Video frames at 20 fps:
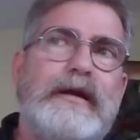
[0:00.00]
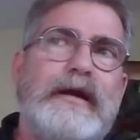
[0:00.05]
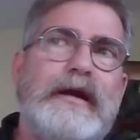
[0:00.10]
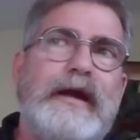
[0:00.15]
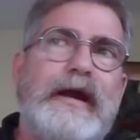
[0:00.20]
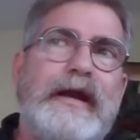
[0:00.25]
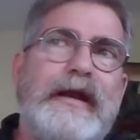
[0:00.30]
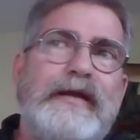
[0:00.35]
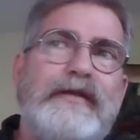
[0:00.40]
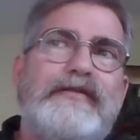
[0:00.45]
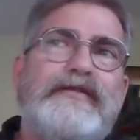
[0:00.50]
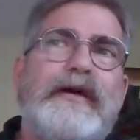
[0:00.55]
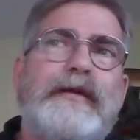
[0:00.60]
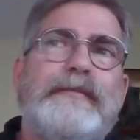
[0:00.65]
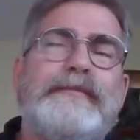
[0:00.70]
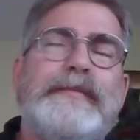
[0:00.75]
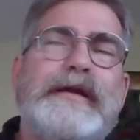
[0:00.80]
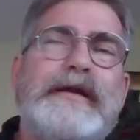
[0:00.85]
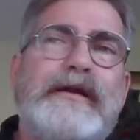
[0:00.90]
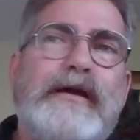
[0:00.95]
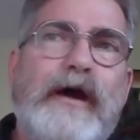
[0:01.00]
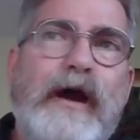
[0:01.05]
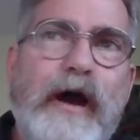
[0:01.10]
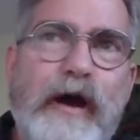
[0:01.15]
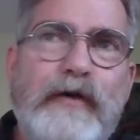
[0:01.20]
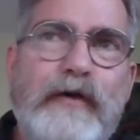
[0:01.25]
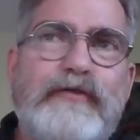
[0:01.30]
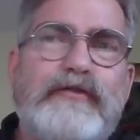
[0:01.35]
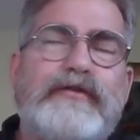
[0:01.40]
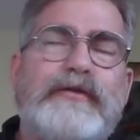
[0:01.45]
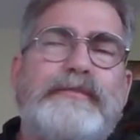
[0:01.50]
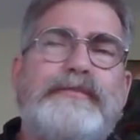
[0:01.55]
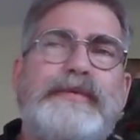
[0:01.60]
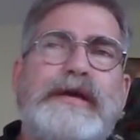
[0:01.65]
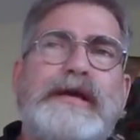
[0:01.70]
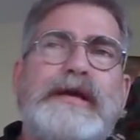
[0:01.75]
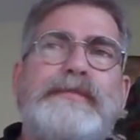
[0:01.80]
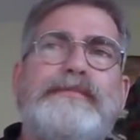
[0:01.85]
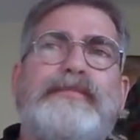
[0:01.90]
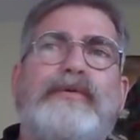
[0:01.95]
And he said, because the
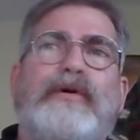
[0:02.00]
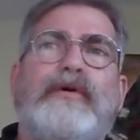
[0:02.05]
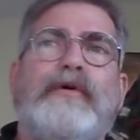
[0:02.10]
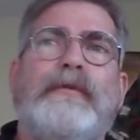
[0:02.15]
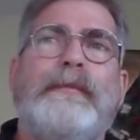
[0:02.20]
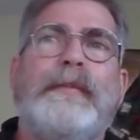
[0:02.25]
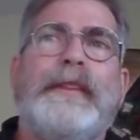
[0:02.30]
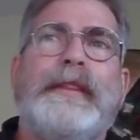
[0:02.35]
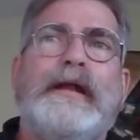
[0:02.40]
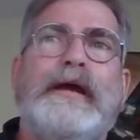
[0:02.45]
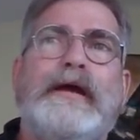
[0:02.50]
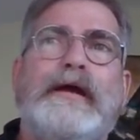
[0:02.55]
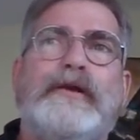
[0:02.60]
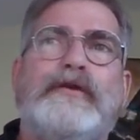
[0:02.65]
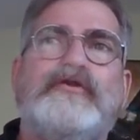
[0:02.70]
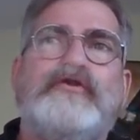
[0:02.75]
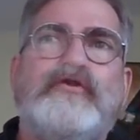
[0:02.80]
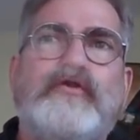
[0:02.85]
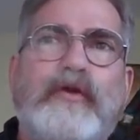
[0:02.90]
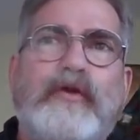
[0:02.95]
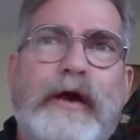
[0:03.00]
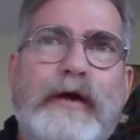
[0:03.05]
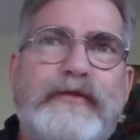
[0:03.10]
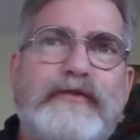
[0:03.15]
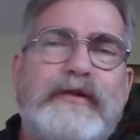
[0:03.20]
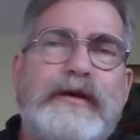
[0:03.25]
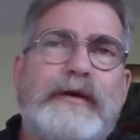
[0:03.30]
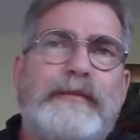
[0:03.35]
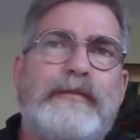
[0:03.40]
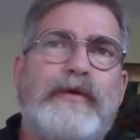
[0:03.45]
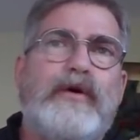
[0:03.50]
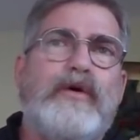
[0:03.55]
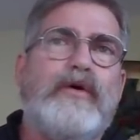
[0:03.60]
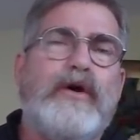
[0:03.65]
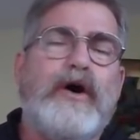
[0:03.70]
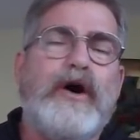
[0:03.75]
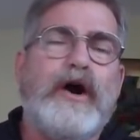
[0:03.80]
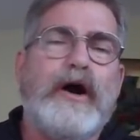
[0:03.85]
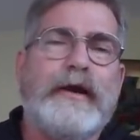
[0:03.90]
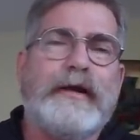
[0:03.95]
people trust him
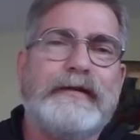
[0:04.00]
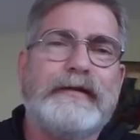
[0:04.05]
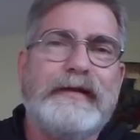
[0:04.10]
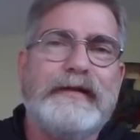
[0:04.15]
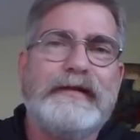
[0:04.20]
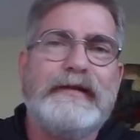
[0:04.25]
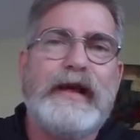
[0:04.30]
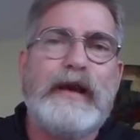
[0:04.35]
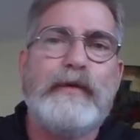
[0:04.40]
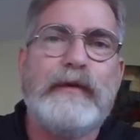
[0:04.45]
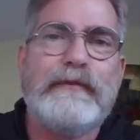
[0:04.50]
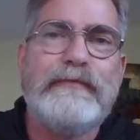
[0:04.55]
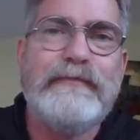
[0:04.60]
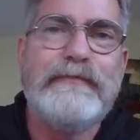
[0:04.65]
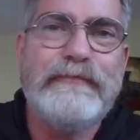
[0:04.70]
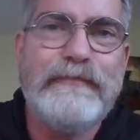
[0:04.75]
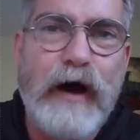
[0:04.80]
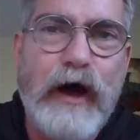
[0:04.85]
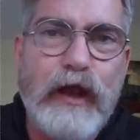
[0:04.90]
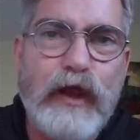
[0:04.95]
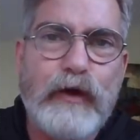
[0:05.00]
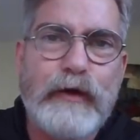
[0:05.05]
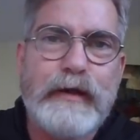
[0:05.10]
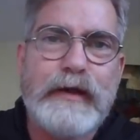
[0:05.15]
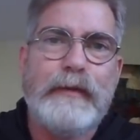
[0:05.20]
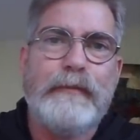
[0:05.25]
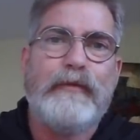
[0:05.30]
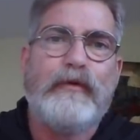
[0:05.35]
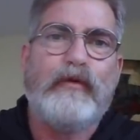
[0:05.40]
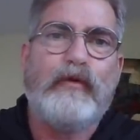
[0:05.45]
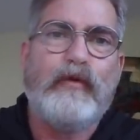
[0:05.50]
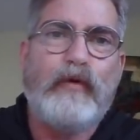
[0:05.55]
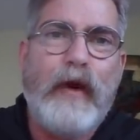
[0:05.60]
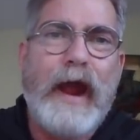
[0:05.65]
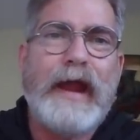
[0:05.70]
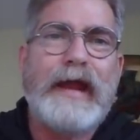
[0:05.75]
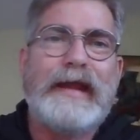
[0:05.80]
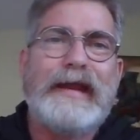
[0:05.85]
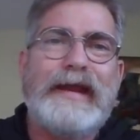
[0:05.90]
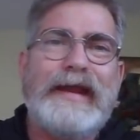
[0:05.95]
wholeheartedly, they would follow him
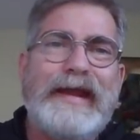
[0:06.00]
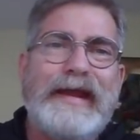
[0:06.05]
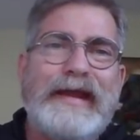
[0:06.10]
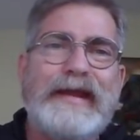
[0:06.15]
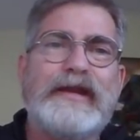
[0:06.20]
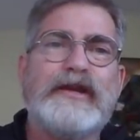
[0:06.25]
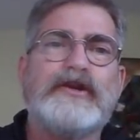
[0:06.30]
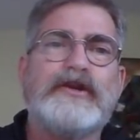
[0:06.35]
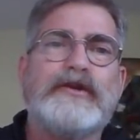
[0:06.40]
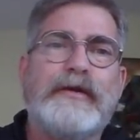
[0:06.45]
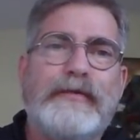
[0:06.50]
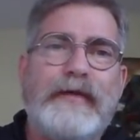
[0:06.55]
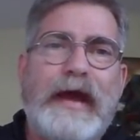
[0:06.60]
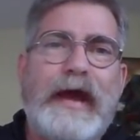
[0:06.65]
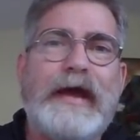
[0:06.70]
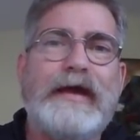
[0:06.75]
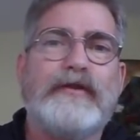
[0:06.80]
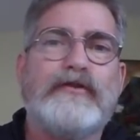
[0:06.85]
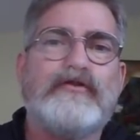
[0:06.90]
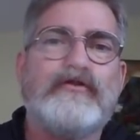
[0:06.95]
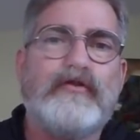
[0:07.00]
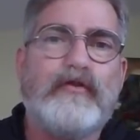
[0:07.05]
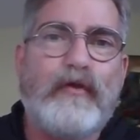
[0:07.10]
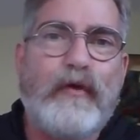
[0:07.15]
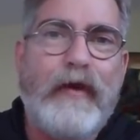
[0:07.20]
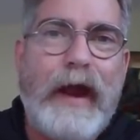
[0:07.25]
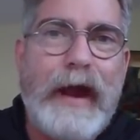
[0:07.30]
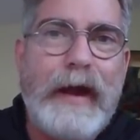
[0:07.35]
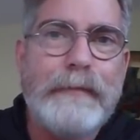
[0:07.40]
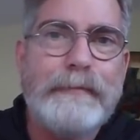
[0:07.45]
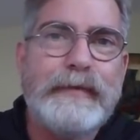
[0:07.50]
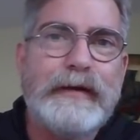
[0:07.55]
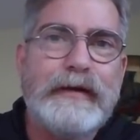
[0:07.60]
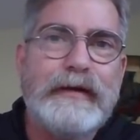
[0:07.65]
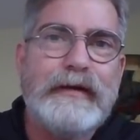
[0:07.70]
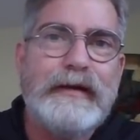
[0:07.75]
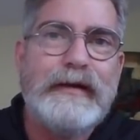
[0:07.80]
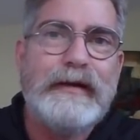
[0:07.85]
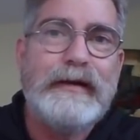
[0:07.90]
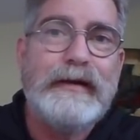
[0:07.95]
right into that trap.
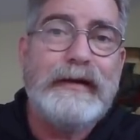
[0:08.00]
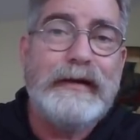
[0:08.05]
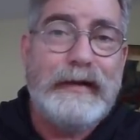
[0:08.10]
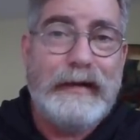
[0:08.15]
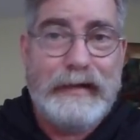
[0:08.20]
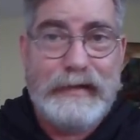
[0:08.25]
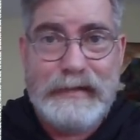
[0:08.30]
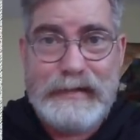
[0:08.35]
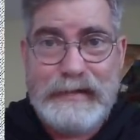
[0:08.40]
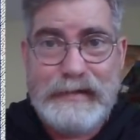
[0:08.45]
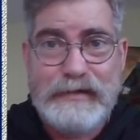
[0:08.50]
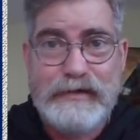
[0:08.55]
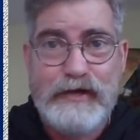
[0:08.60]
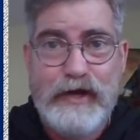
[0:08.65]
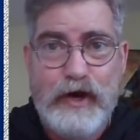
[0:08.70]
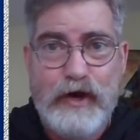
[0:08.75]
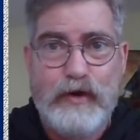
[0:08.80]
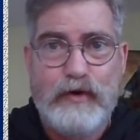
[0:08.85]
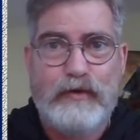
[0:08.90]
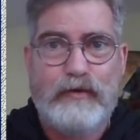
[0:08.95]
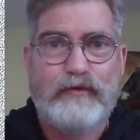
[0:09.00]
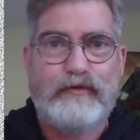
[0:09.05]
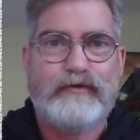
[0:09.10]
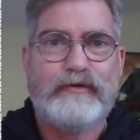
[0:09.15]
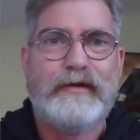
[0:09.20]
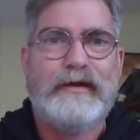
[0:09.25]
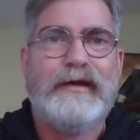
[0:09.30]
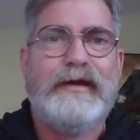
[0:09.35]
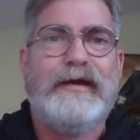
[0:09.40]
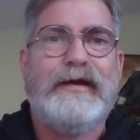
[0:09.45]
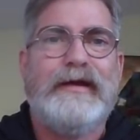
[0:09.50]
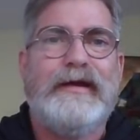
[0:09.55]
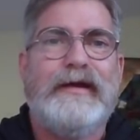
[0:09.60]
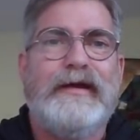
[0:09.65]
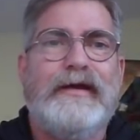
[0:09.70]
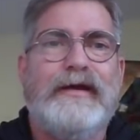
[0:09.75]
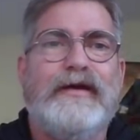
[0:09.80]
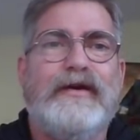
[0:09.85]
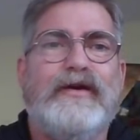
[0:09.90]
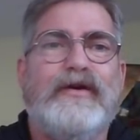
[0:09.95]
And he knows
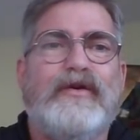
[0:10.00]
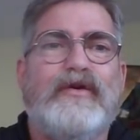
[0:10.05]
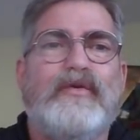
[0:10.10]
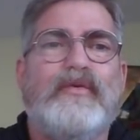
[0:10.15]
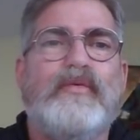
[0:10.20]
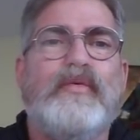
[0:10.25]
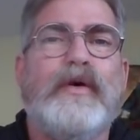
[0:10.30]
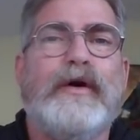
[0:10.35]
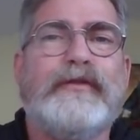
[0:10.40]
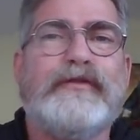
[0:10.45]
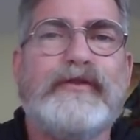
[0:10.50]
what's